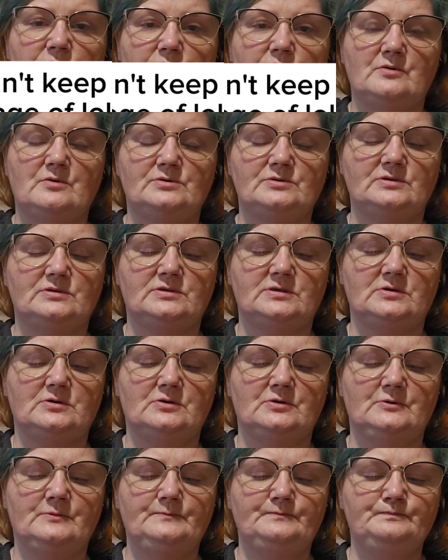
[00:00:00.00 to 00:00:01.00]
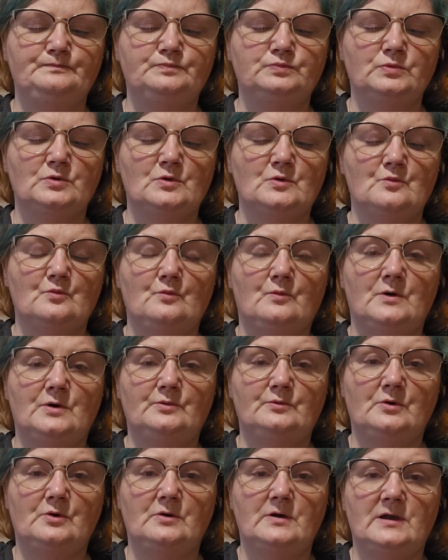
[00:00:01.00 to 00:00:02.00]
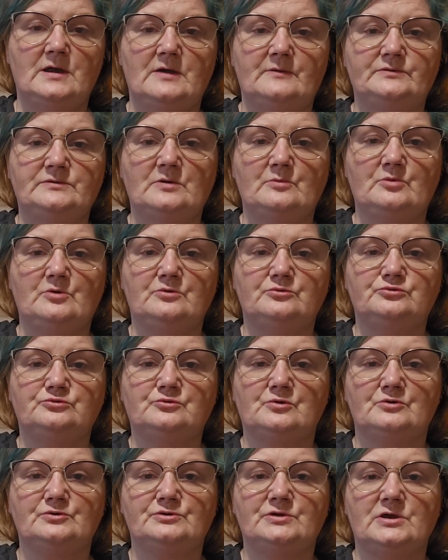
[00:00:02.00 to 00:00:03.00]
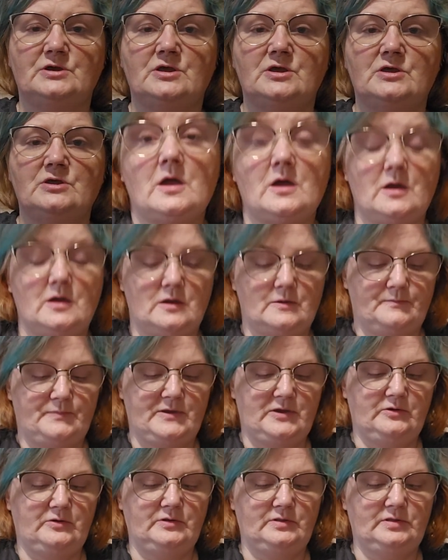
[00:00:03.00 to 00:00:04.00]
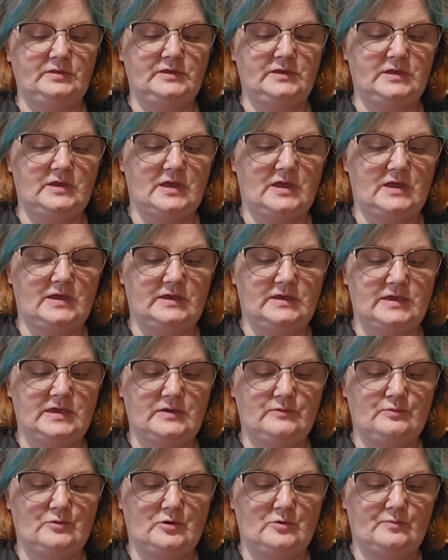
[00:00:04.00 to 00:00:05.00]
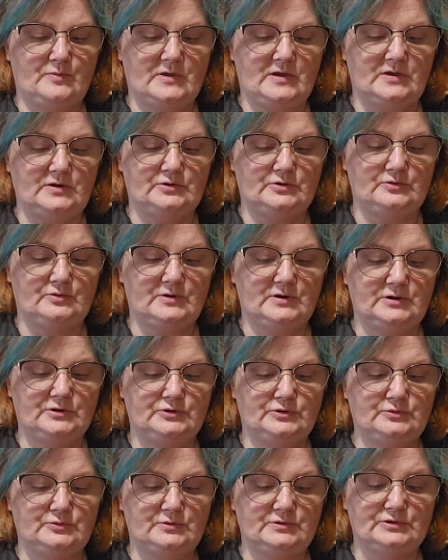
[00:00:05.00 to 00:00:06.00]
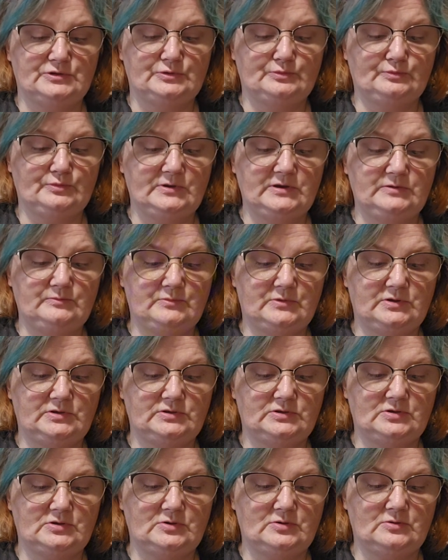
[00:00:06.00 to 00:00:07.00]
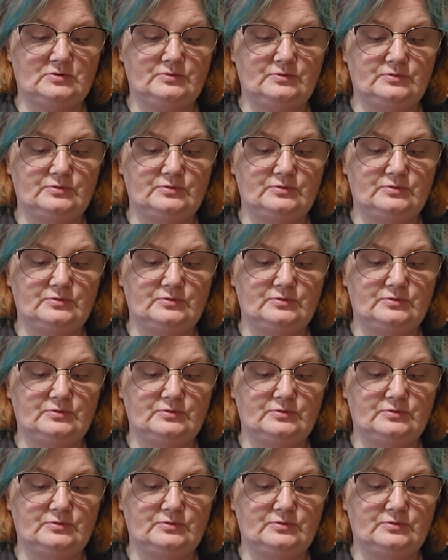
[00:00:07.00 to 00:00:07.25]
rows of single, 1 row of half double crochet. Apparently, I gave up on trying to explain myself